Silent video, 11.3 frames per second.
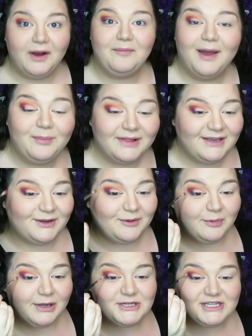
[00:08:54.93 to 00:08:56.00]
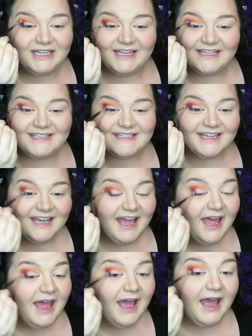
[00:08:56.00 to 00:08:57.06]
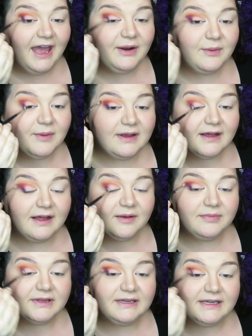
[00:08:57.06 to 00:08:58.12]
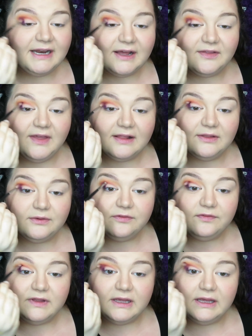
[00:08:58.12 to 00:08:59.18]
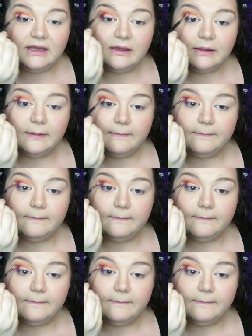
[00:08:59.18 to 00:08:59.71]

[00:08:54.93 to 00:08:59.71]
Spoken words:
of my blender brushes, and I'll work on blending out that little V.